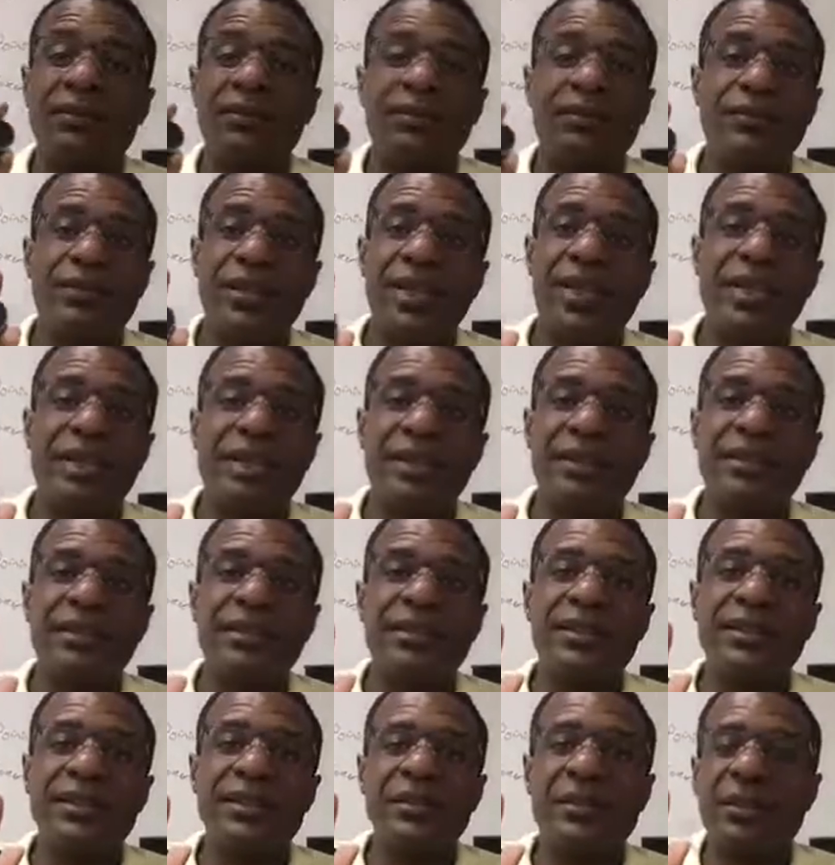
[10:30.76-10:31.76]
fine.
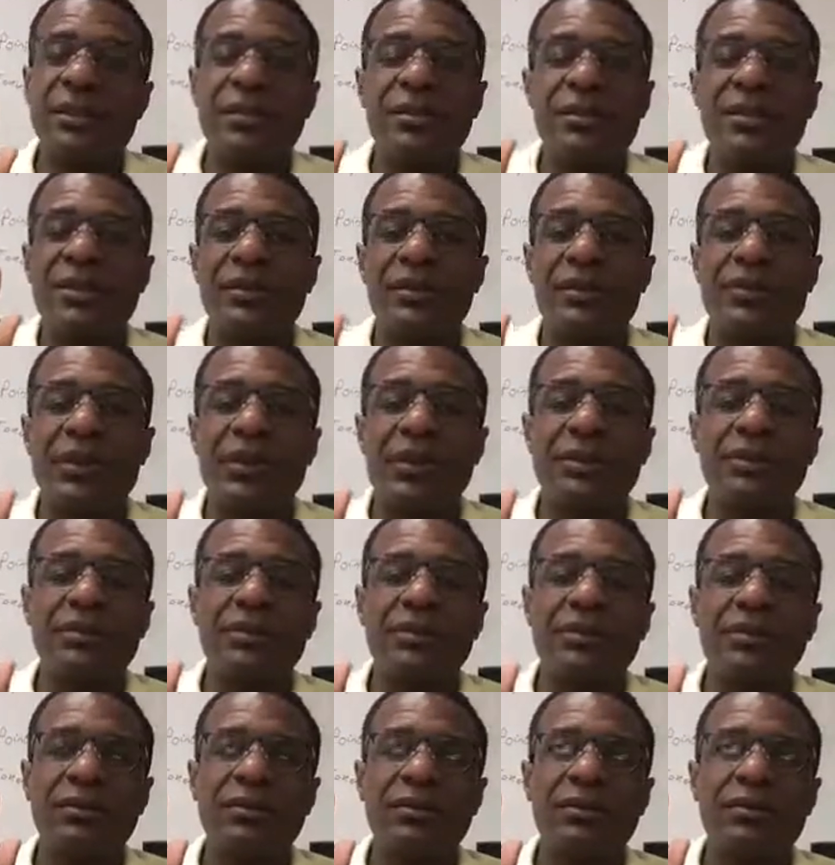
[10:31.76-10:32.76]
This is one,
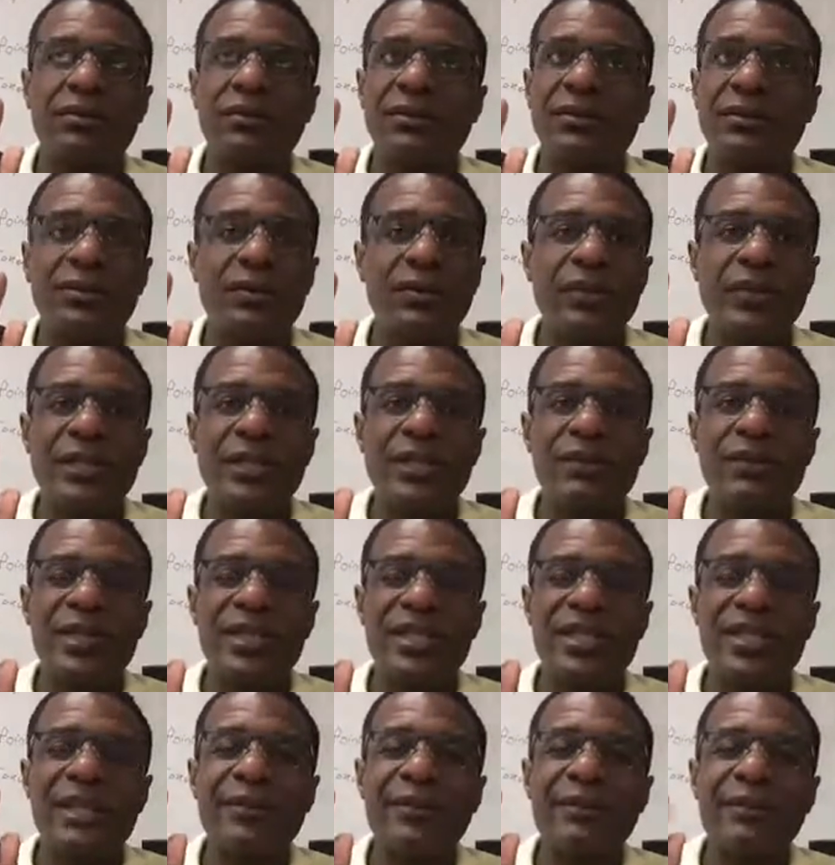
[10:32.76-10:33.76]
where do I get
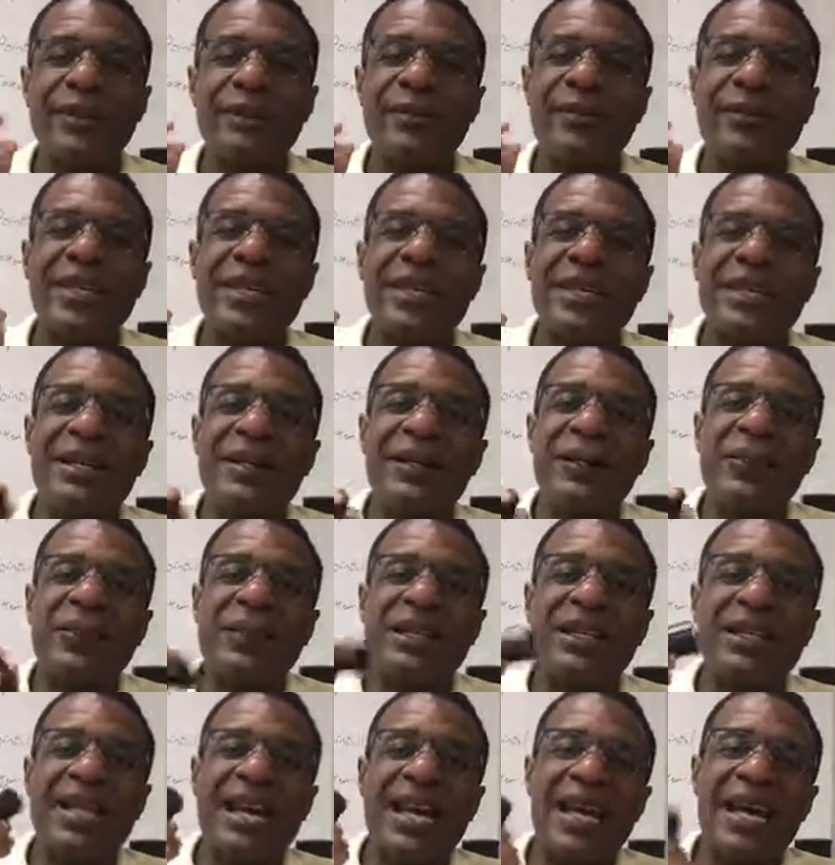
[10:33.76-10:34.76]
percent from?
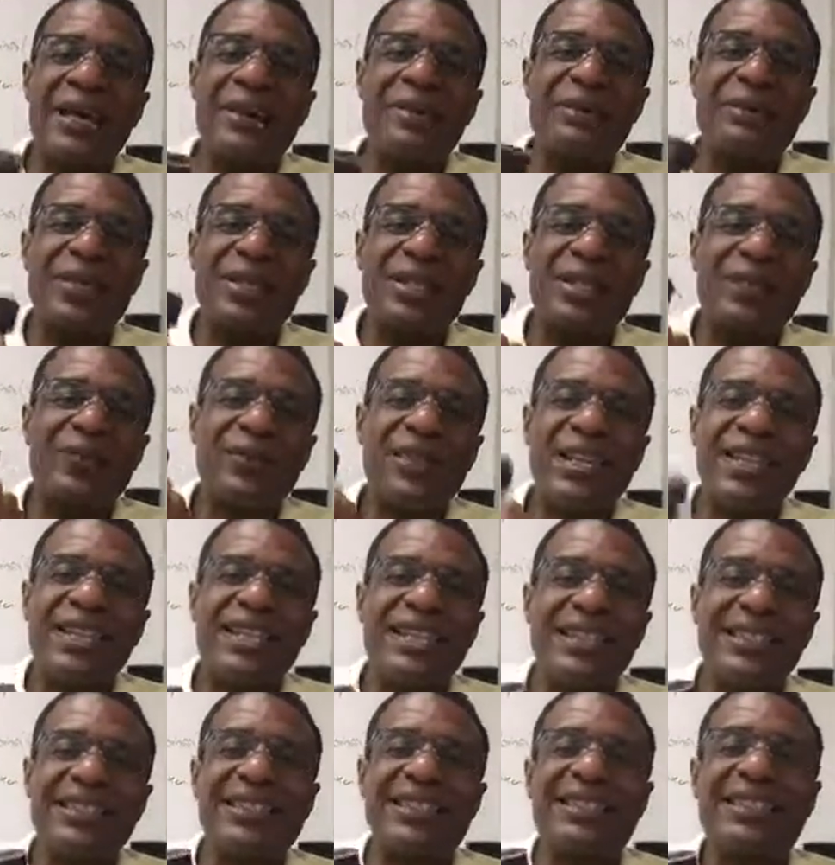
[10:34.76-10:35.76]
1 amp is
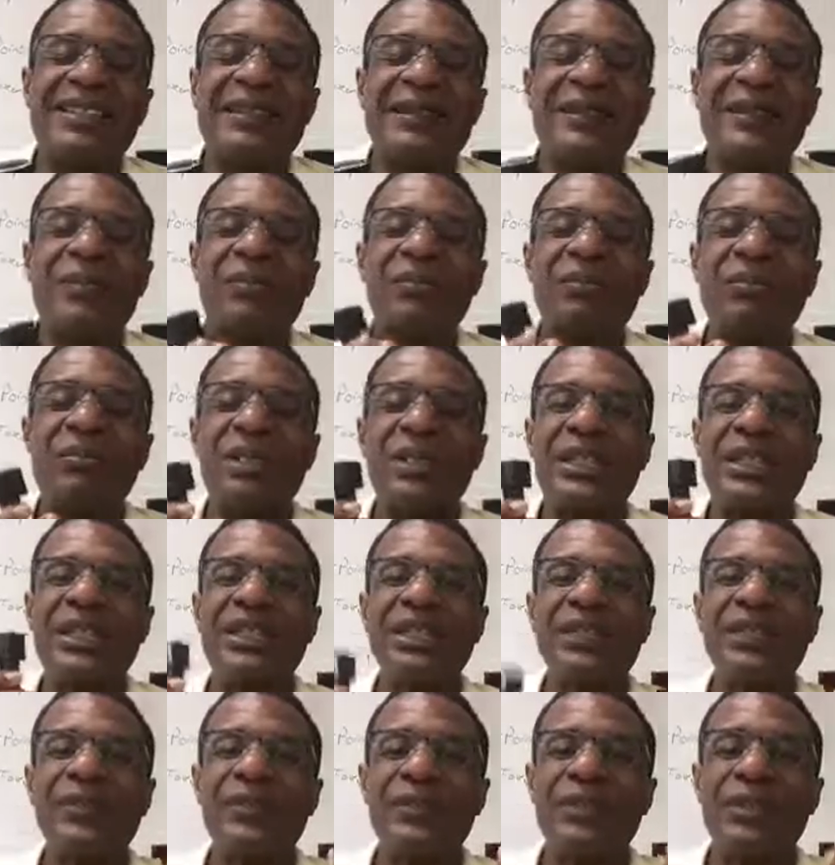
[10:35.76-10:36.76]
fine.
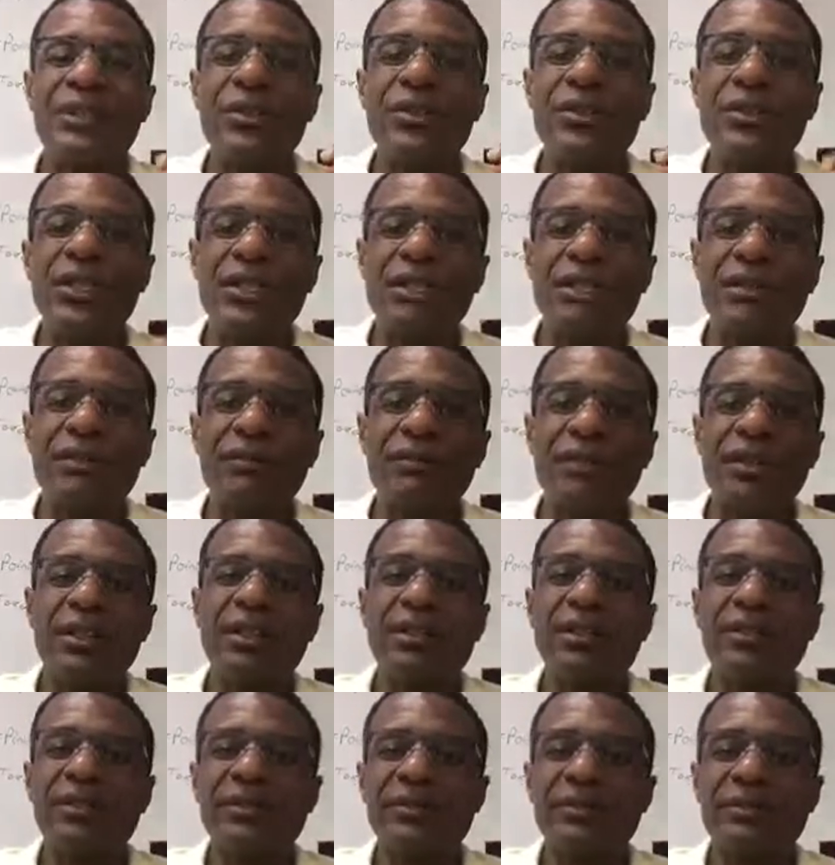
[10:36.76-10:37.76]
But if you're using your
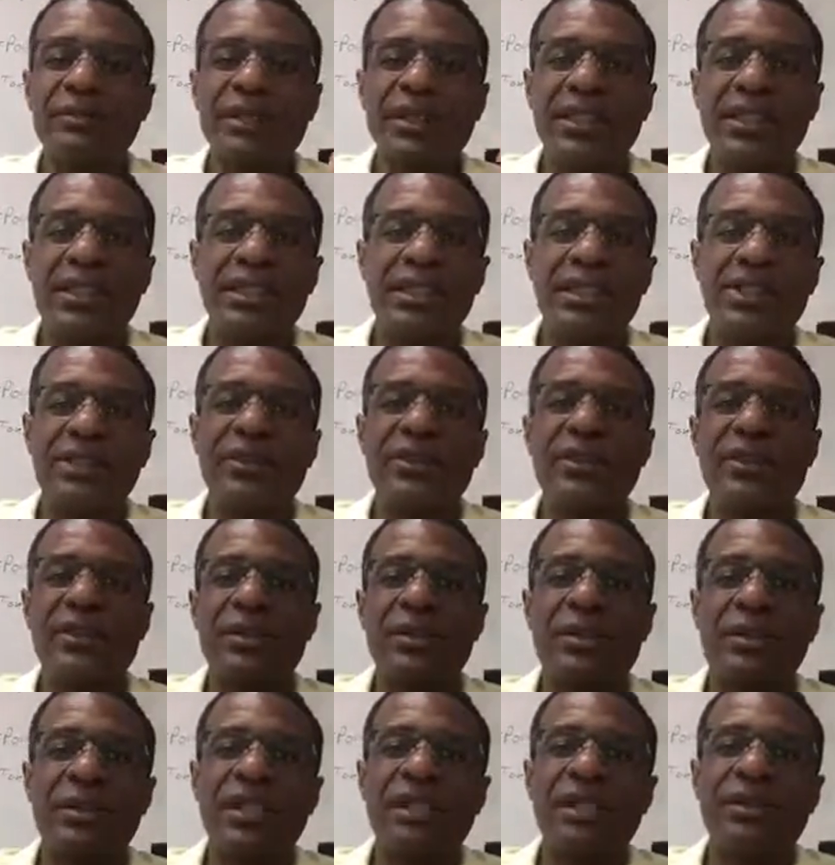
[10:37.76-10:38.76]
phone for like
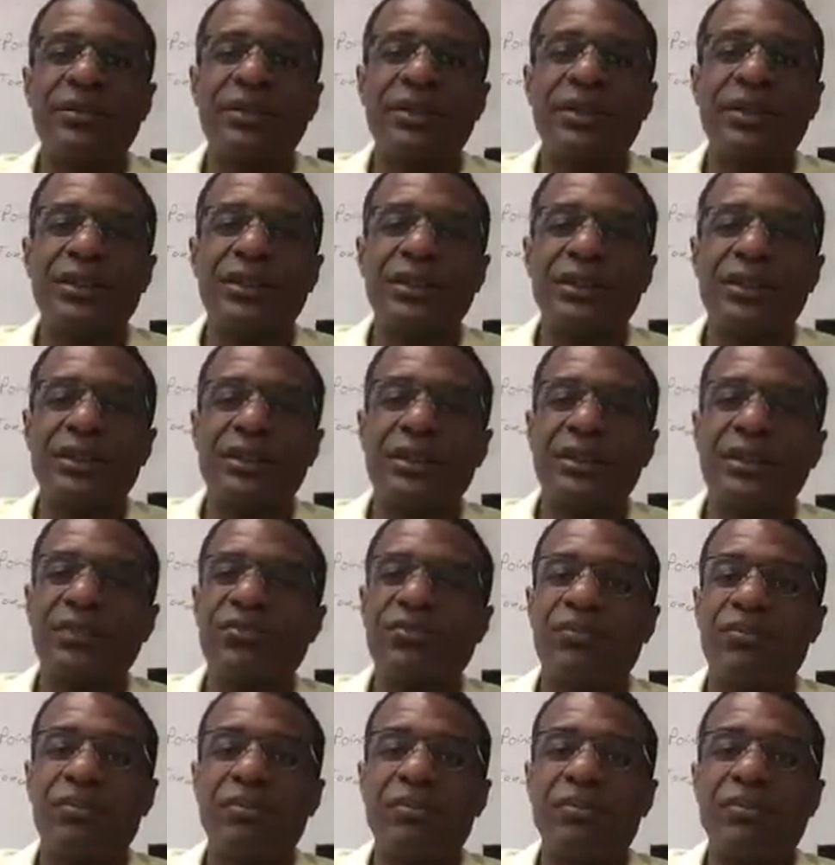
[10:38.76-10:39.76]
GPS or whatever, or
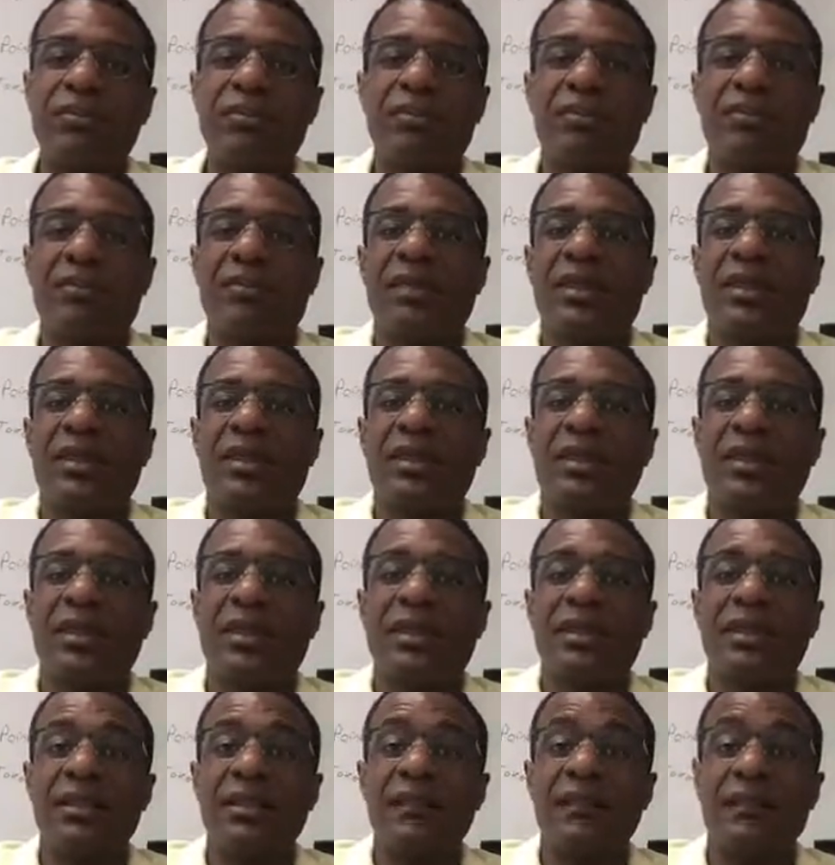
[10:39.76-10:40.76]

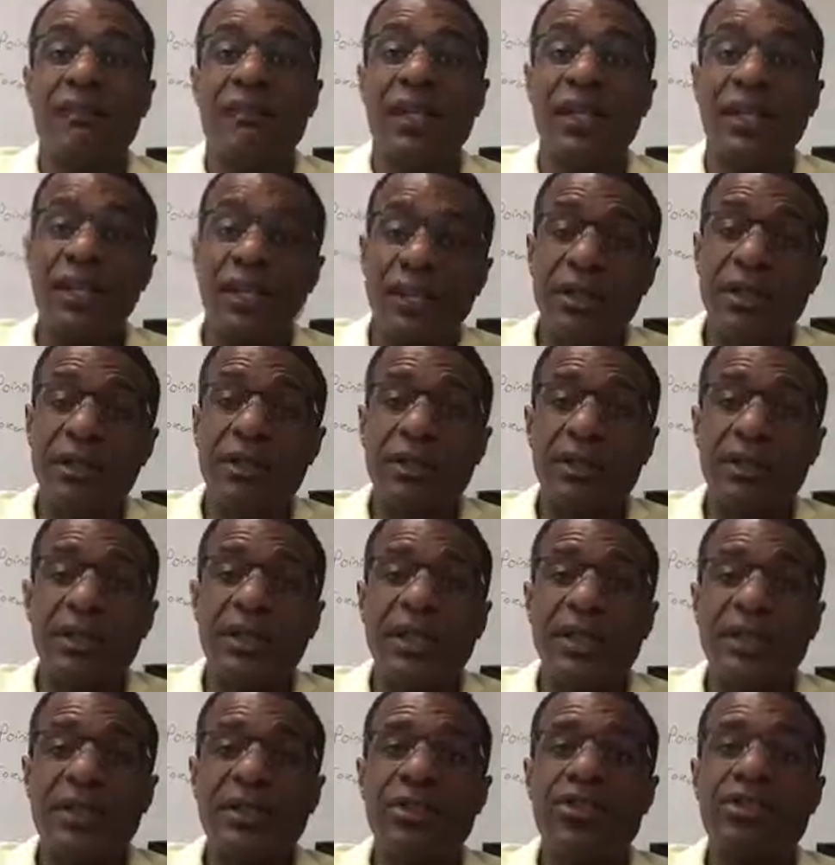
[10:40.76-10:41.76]
taking a video
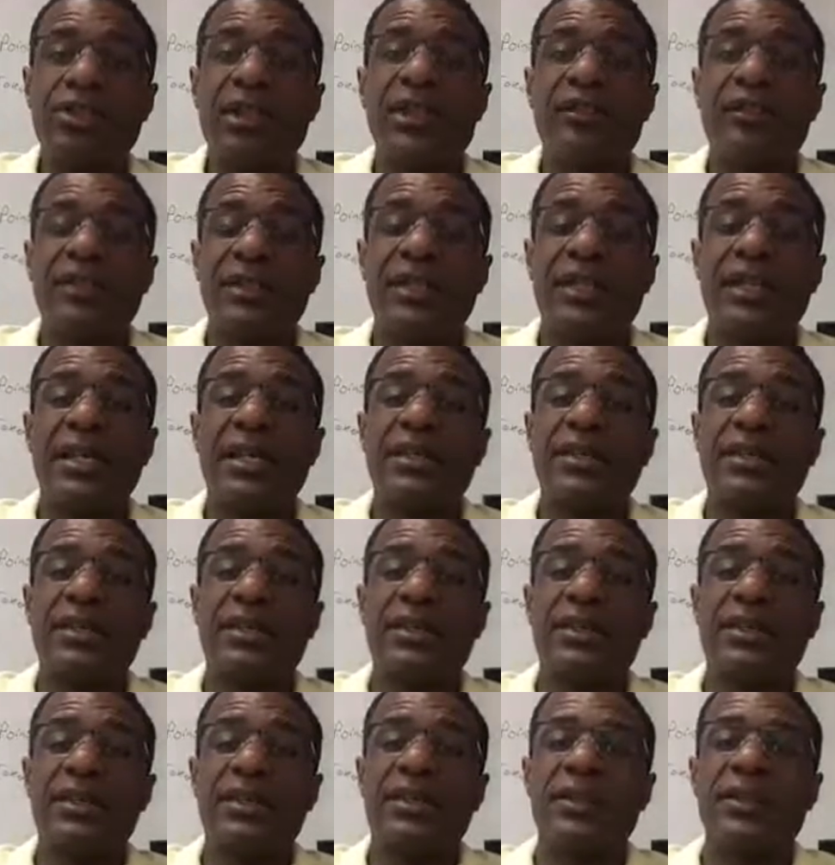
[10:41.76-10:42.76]
while you're driving as
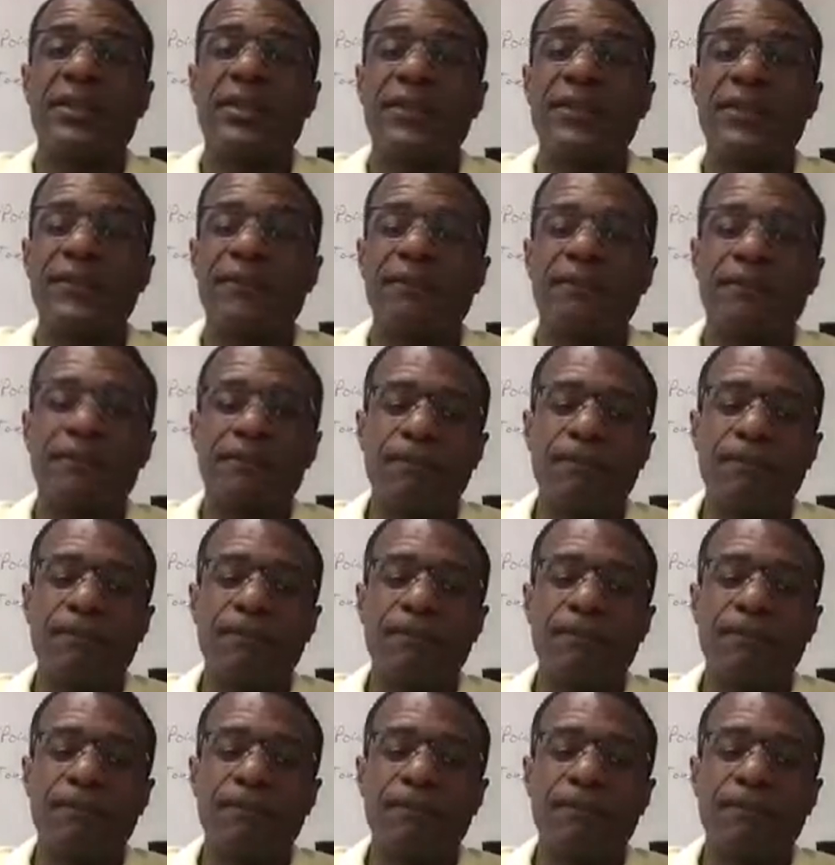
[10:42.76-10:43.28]
a